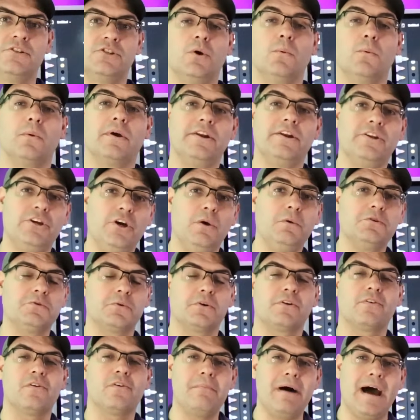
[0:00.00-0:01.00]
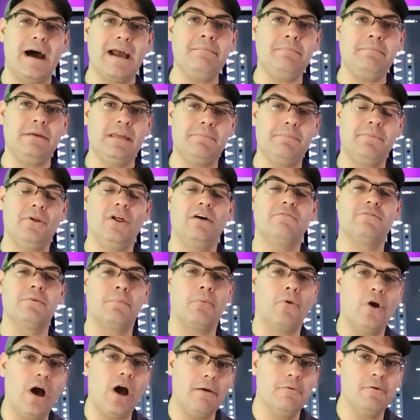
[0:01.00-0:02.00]
So what we're gonna do is we're gonna remind people of the
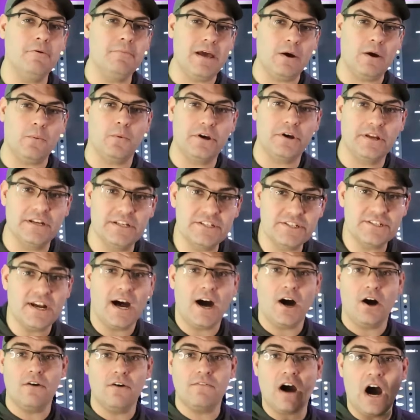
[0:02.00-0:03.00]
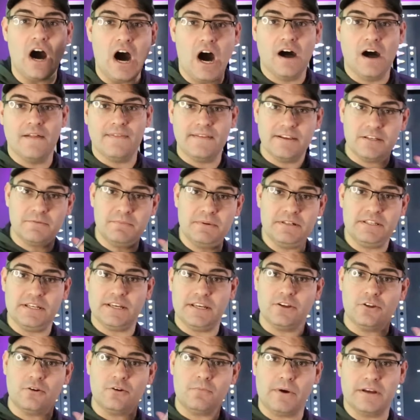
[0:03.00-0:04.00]
problem that we're gonna solve on this
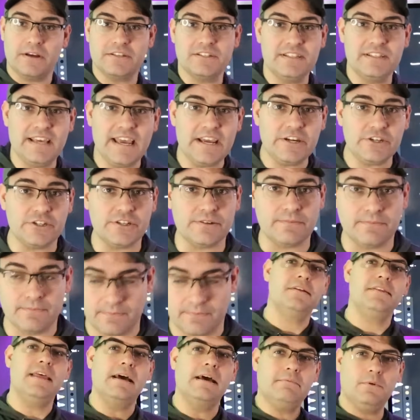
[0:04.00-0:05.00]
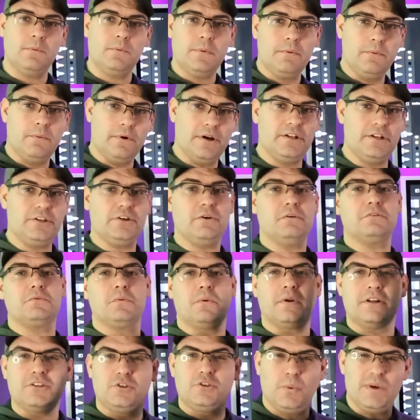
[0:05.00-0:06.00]
particular presentation. Then what we wanna do is
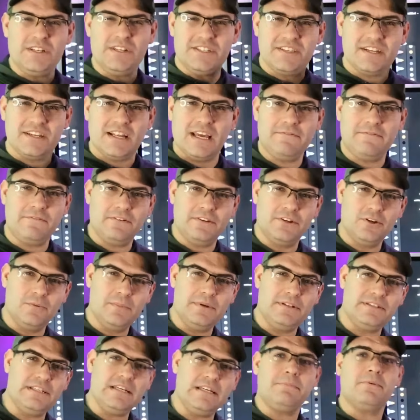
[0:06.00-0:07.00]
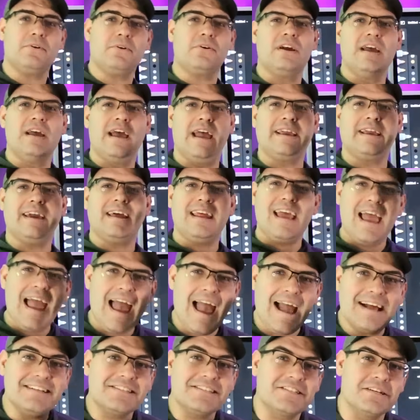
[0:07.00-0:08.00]
we wanna twist the knife a little bit deeper and kinda
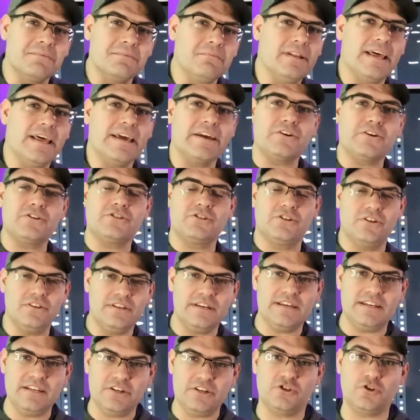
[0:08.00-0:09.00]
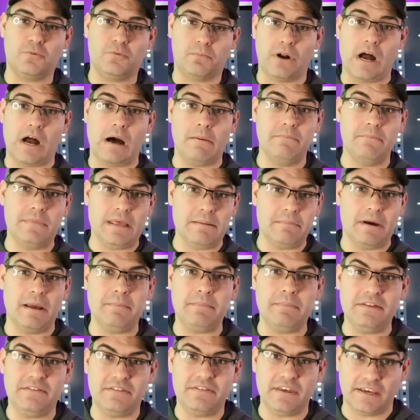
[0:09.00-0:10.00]
add some layers to the initial problem they
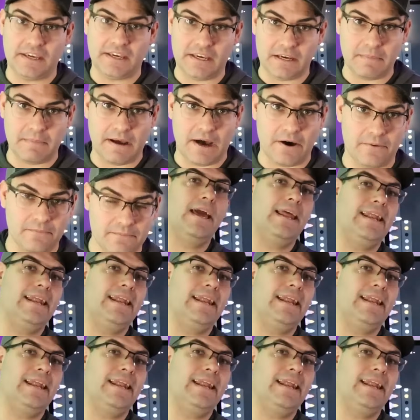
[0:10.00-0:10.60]
might be thinking about.